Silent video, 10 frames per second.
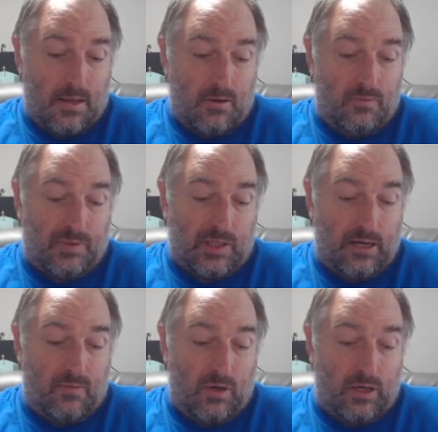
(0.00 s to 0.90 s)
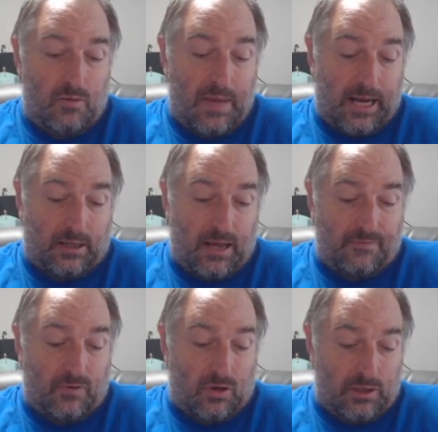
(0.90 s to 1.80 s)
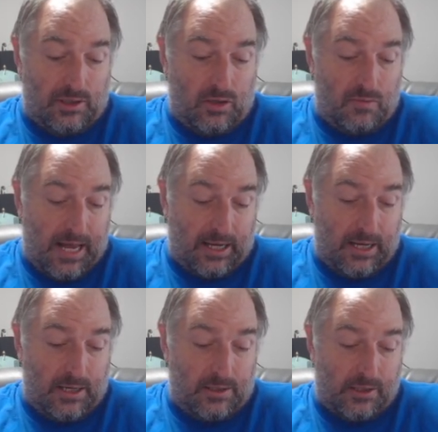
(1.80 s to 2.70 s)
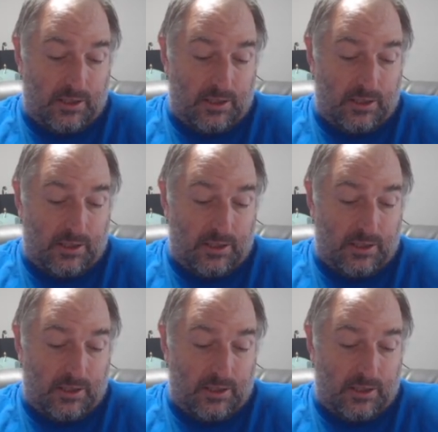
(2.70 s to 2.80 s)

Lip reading: oops, I didn't want to go back that far. Let's go back into